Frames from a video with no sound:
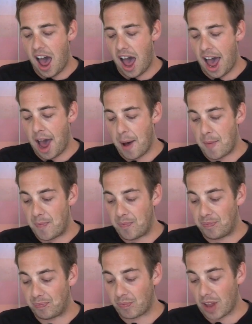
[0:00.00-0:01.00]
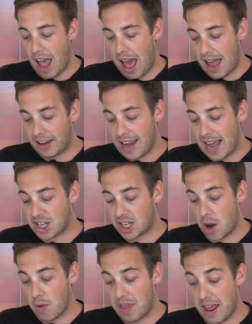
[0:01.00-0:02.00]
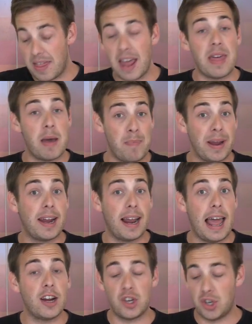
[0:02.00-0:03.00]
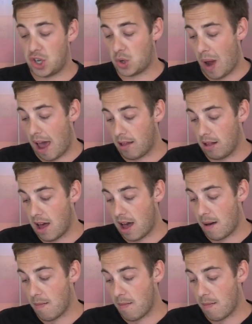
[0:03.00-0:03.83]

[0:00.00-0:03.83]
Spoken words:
So they're big collections as well.